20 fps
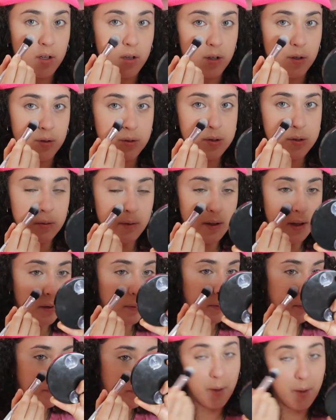glow to
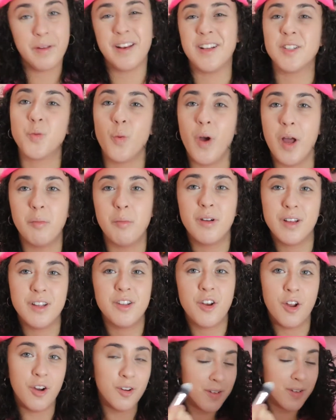it. I mean, it's wet, but
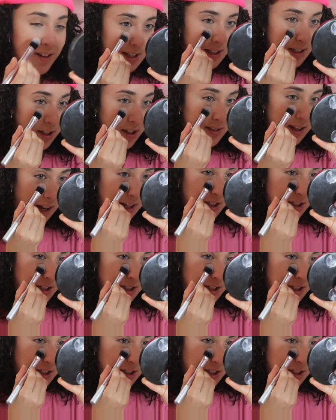you know, it looks